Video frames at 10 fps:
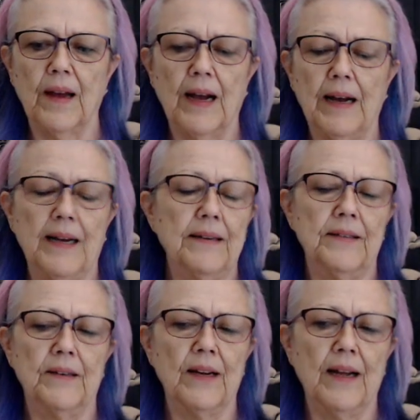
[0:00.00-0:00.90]
don't
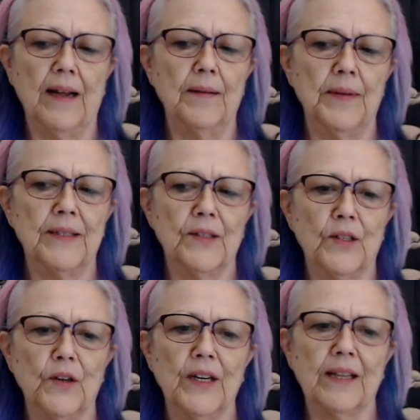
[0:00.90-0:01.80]
know. I'm into
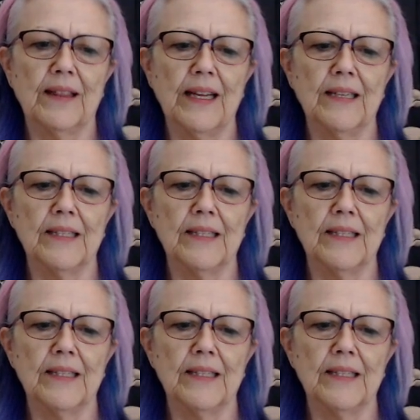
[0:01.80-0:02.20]
learning things